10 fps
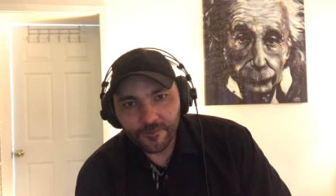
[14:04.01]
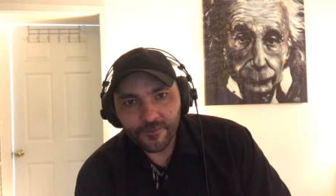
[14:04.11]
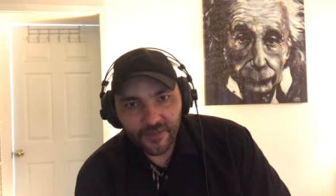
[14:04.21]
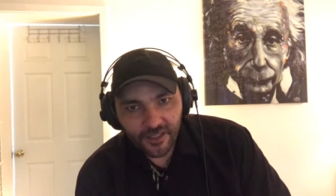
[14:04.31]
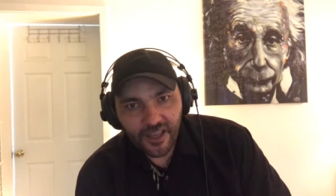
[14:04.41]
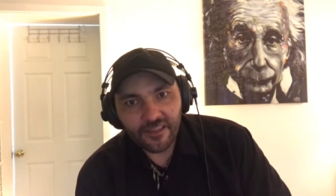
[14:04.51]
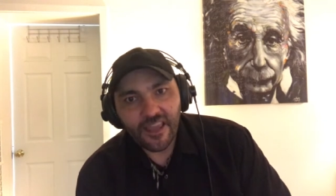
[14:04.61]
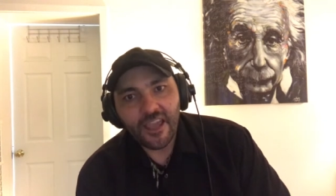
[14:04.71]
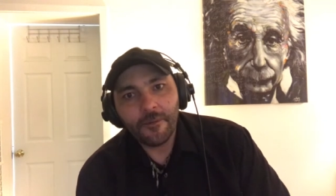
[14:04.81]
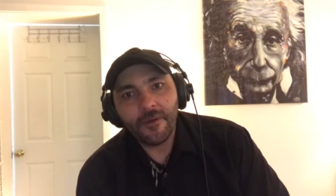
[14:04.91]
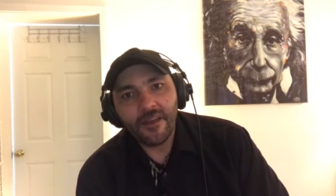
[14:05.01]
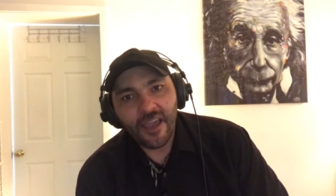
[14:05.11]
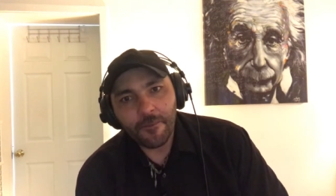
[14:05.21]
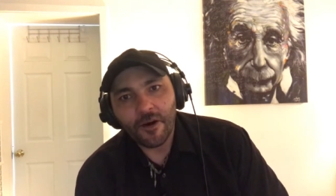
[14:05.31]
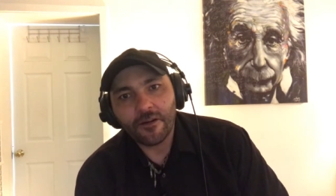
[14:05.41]
Then you had the
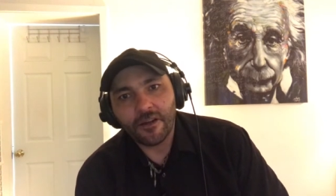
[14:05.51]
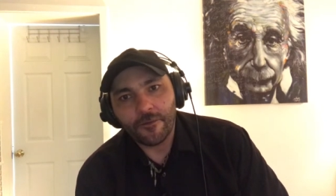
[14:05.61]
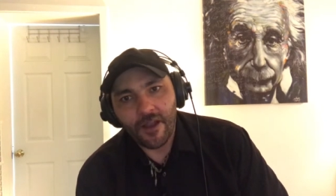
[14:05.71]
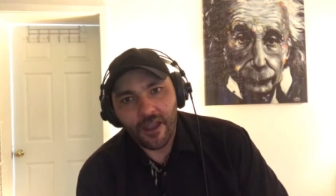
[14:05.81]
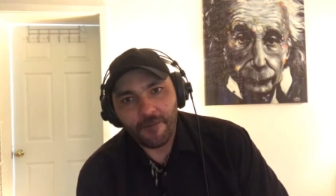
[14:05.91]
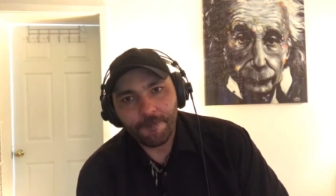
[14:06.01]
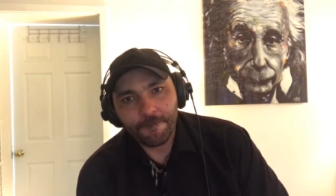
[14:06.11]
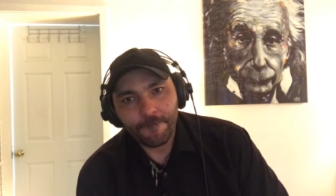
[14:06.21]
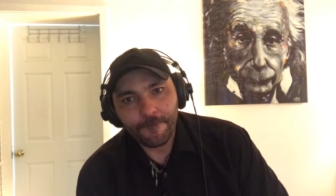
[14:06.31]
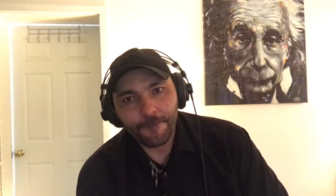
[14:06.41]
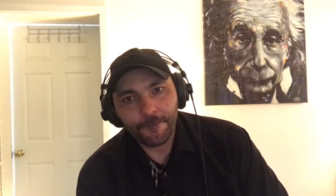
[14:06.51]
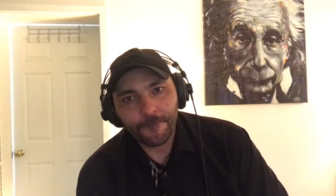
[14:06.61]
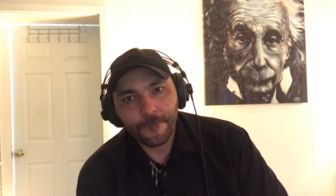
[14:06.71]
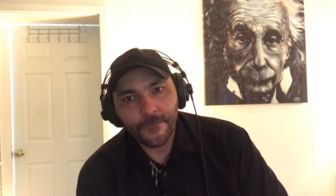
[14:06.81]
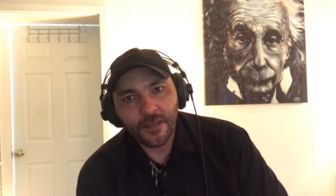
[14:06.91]
Haymarket riot.
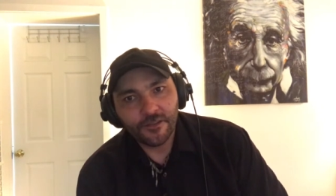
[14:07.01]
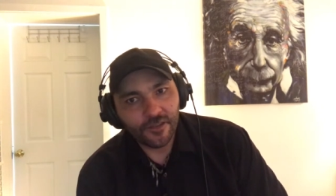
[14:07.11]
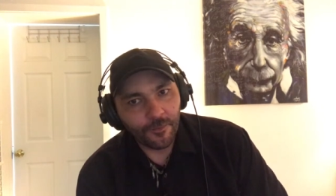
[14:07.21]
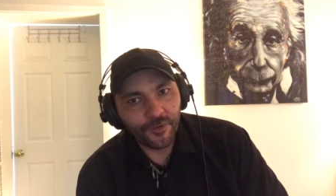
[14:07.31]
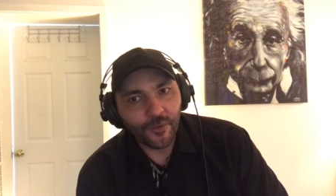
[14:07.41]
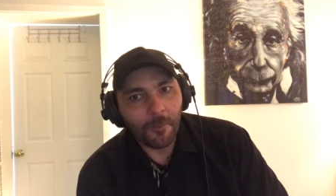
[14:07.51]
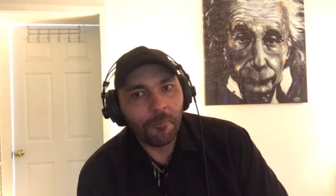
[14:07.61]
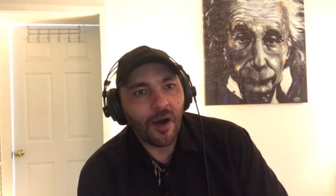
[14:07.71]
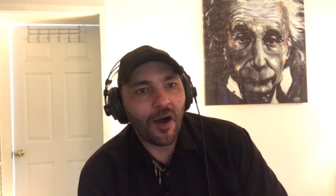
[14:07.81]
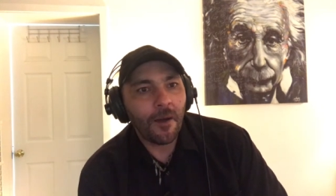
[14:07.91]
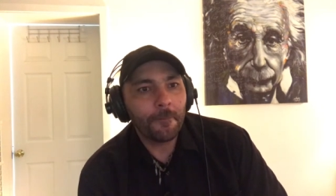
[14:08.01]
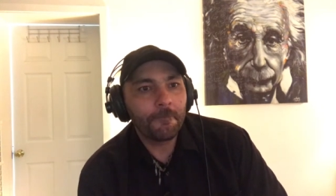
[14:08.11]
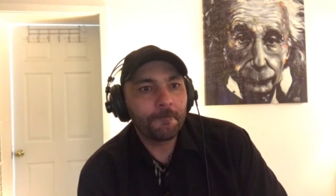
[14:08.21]
Someone threw a bomb.